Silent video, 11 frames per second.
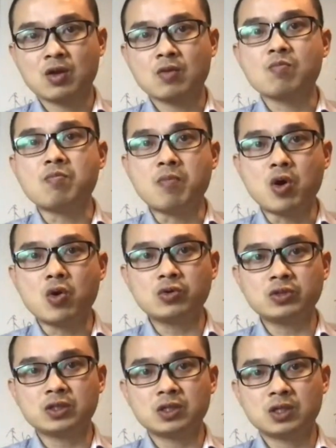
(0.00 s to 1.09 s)

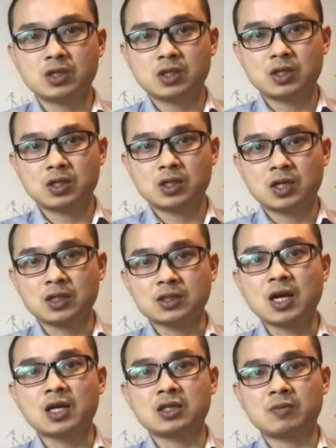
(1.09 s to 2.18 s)
Most
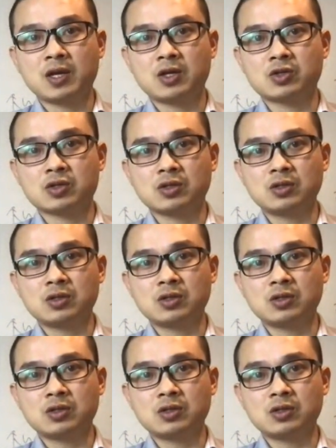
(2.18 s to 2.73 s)
anxiety patient,